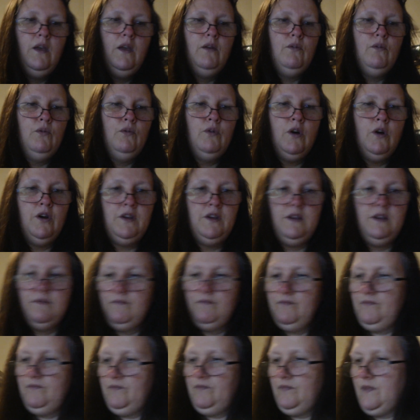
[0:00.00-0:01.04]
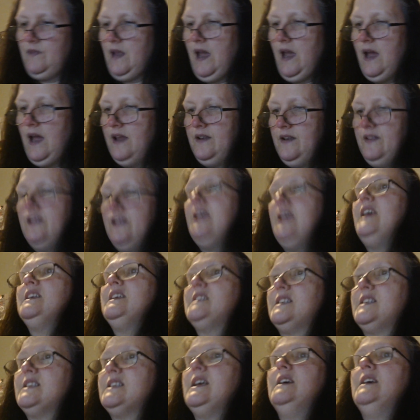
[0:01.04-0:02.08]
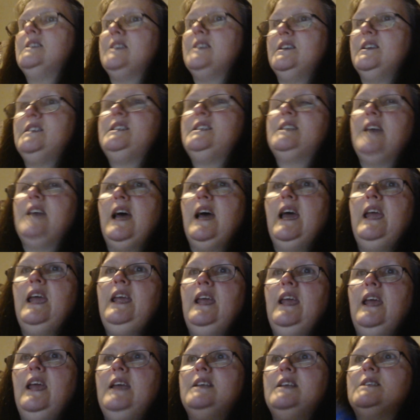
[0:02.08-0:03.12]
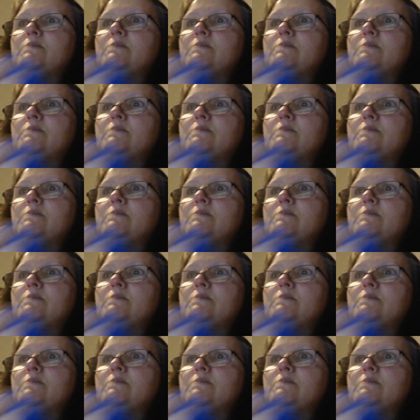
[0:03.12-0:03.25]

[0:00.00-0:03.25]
Right, and this, as I say, is